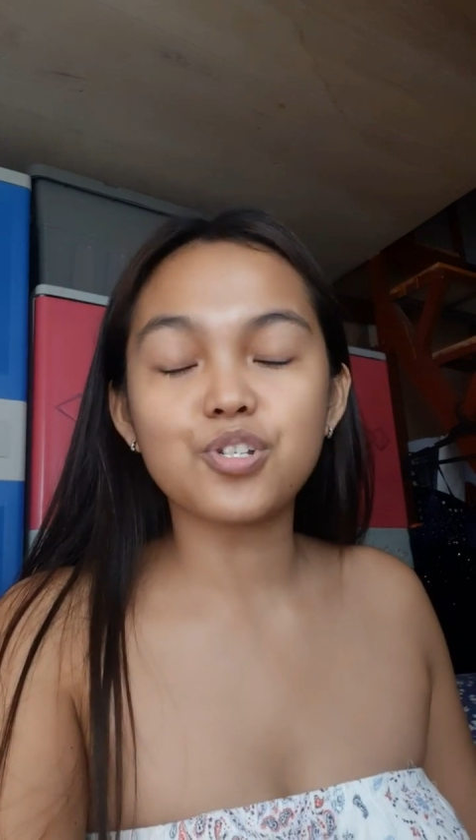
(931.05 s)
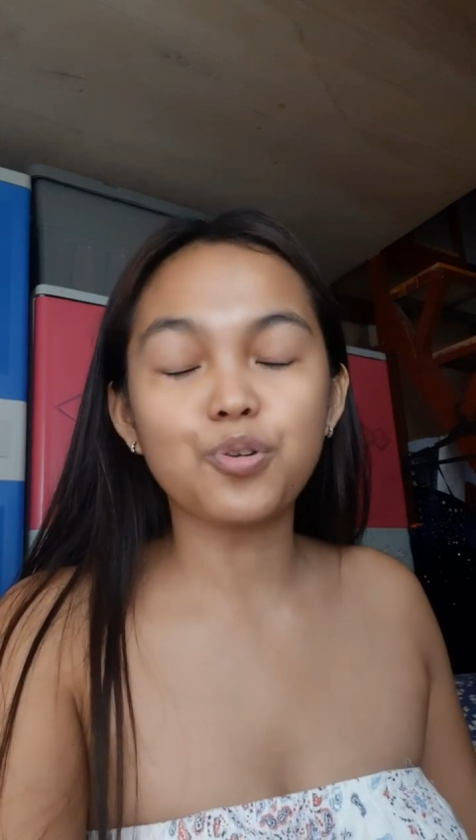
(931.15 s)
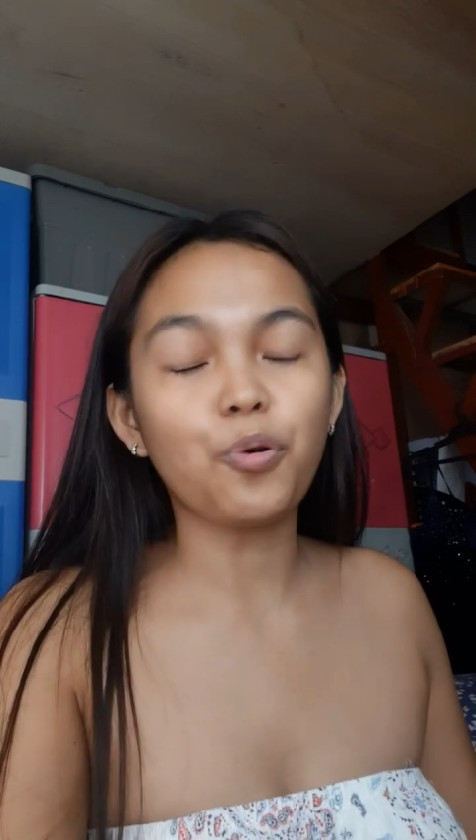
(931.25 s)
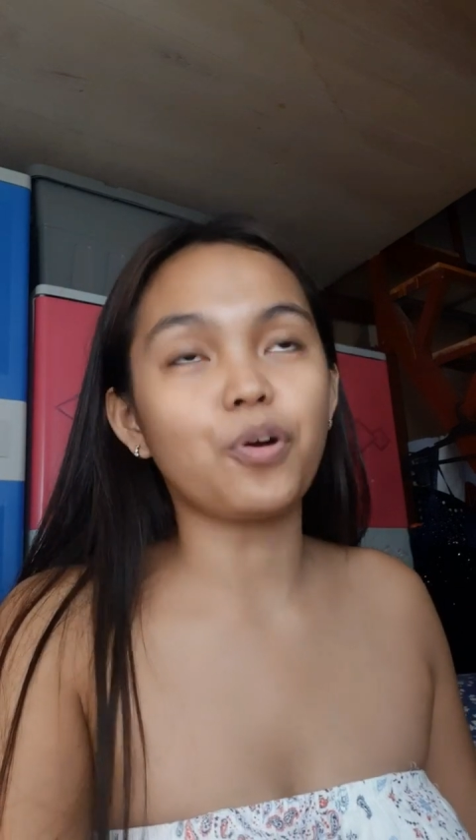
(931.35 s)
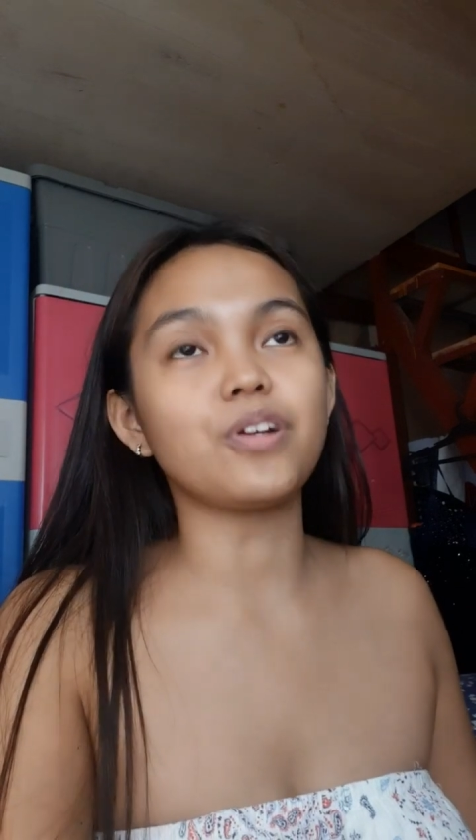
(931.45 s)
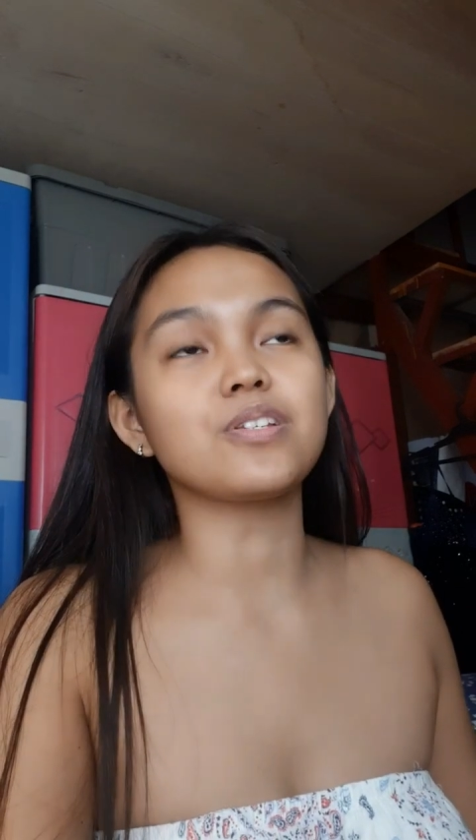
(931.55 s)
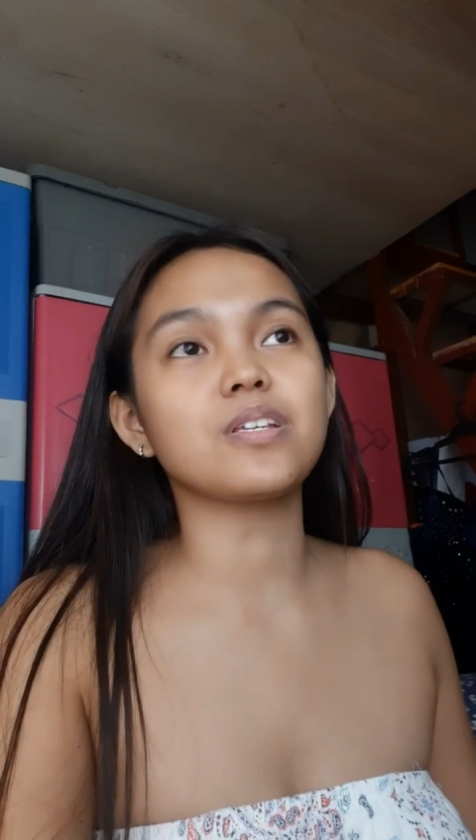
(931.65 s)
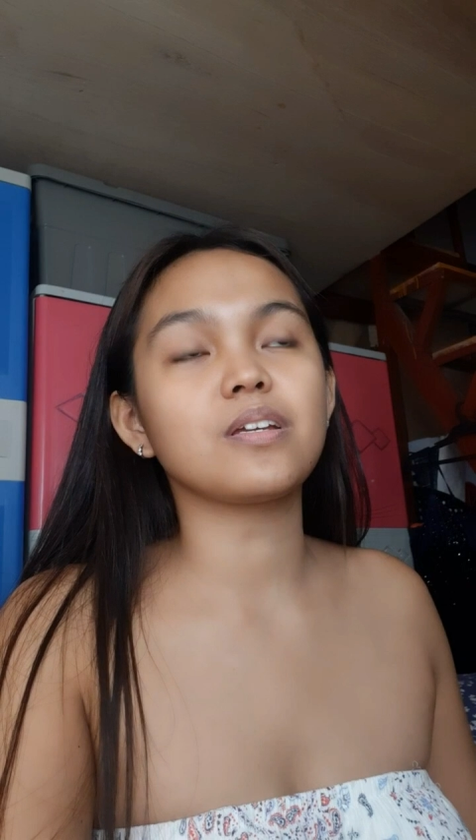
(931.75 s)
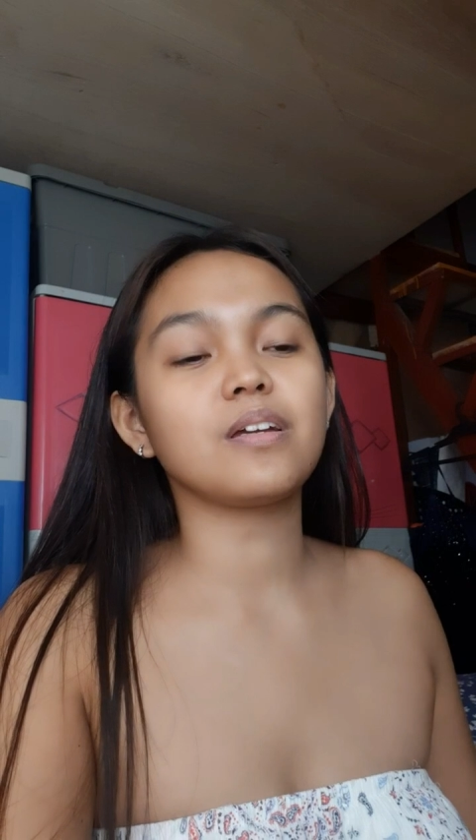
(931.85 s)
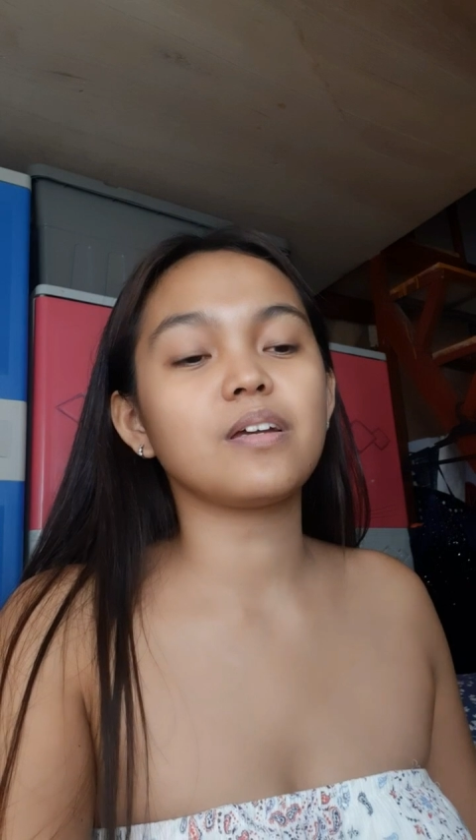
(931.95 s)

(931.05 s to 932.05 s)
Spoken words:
chores,